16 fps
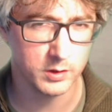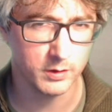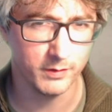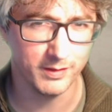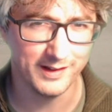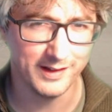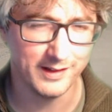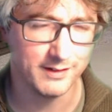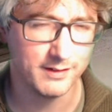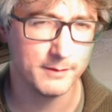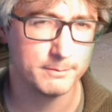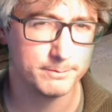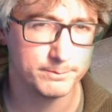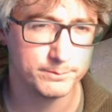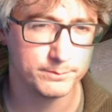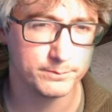on that.
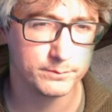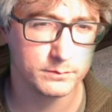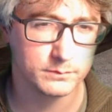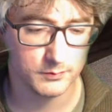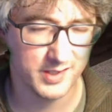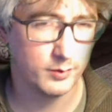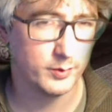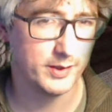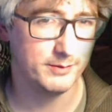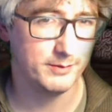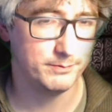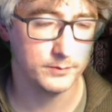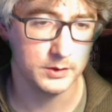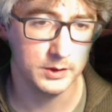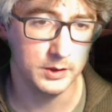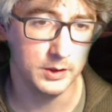Anyway,
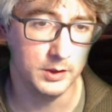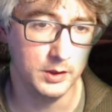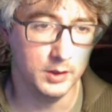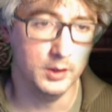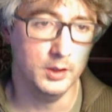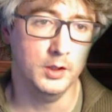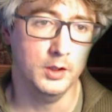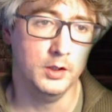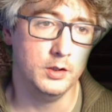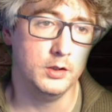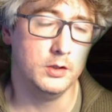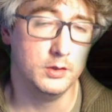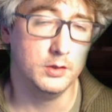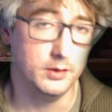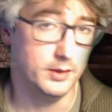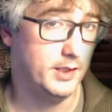
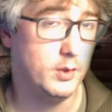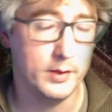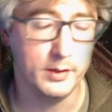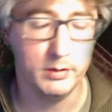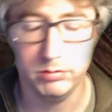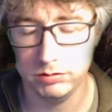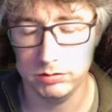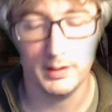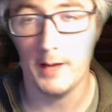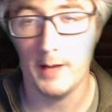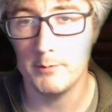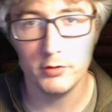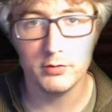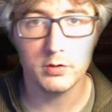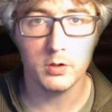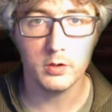I'm
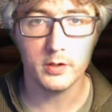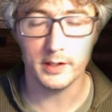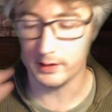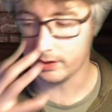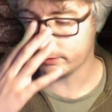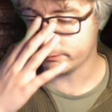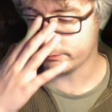just talking now.